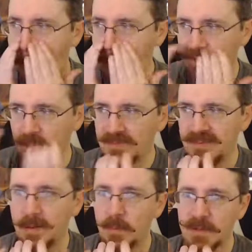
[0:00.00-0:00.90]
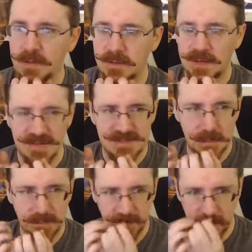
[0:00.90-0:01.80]
Someone tell me, then I can
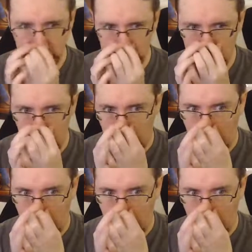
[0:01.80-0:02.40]
stop thinking about it.